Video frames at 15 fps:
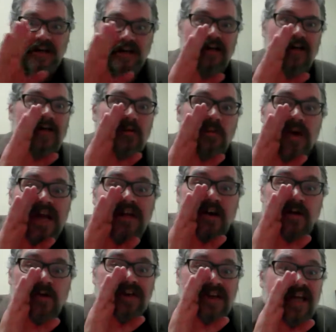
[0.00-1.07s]
We
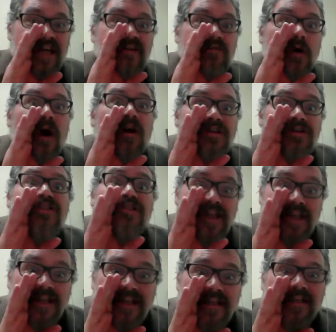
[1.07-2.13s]
don't need Wall
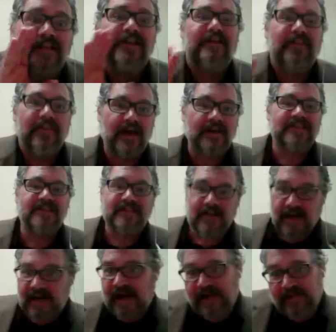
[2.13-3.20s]
Street.
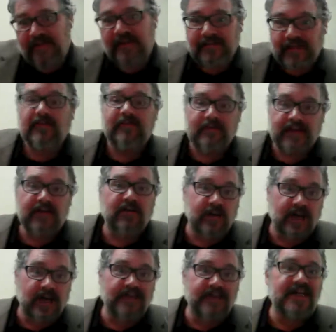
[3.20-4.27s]
I think that would be a
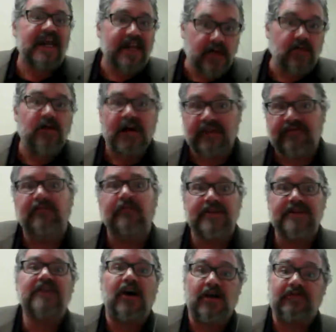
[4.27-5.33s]
great takeaway from
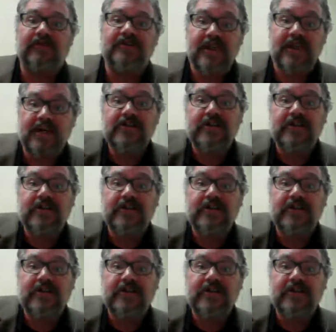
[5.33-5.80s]
this conversation.